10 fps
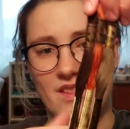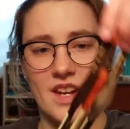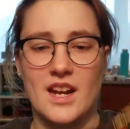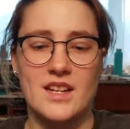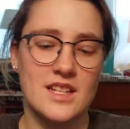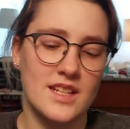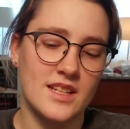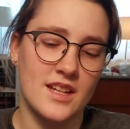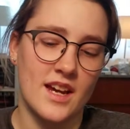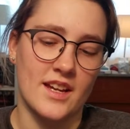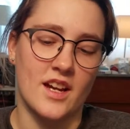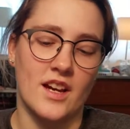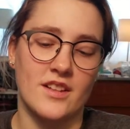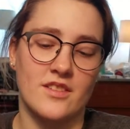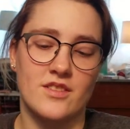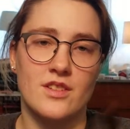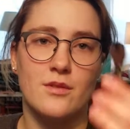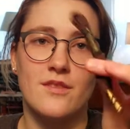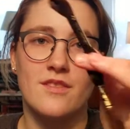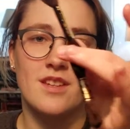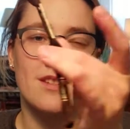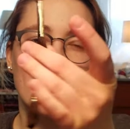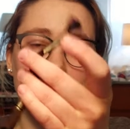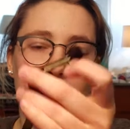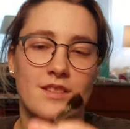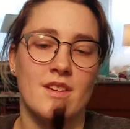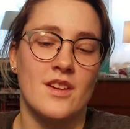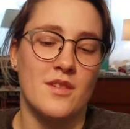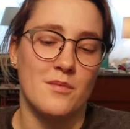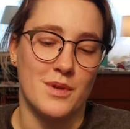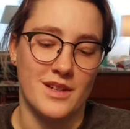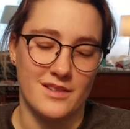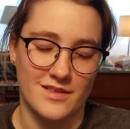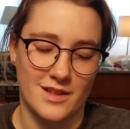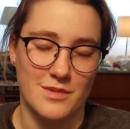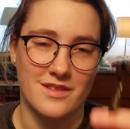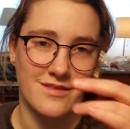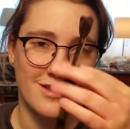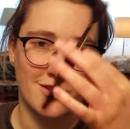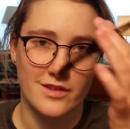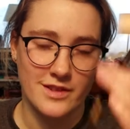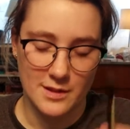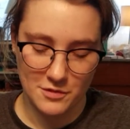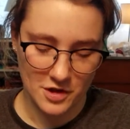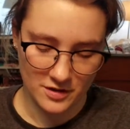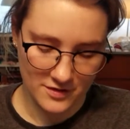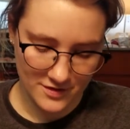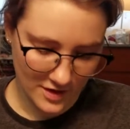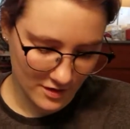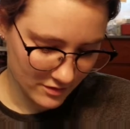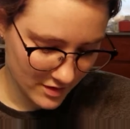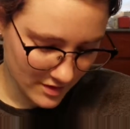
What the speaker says: that I needed. I got 2 of these, but I mean, they're all the same color, so.